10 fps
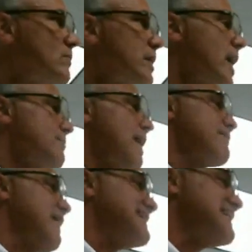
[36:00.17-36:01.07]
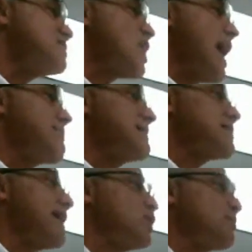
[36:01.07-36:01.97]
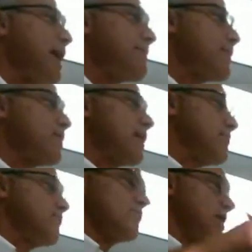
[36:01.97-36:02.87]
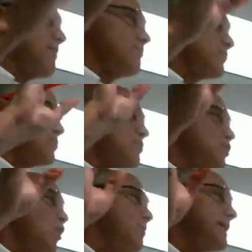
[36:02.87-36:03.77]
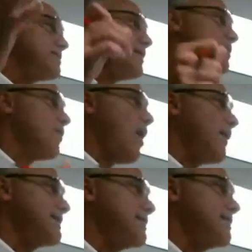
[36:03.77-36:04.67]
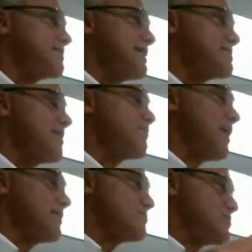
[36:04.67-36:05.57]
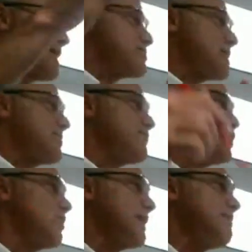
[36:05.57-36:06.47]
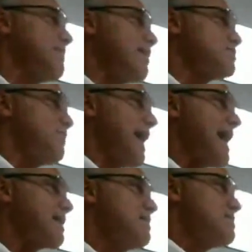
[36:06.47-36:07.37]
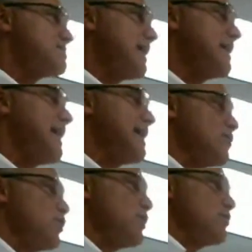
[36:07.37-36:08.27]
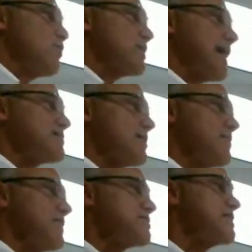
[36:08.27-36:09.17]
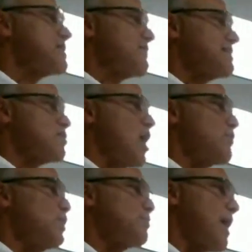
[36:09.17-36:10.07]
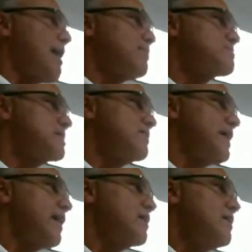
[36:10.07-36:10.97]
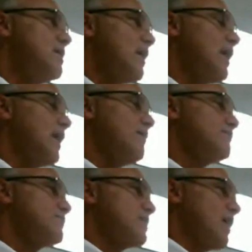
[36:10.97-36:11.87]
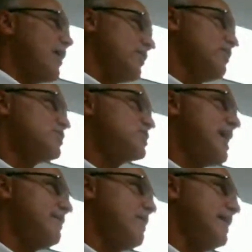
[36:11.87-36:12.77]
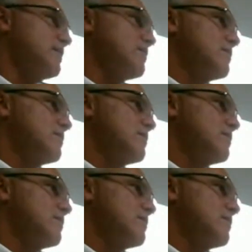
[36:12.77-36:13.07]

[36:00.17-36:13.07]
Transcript: Yep, if I didn't comment on your paper, no big deal. All I did is I sent some of you emails back saying, hey, you need to work on some of these things if I saw real problems in there. You're Shay, right?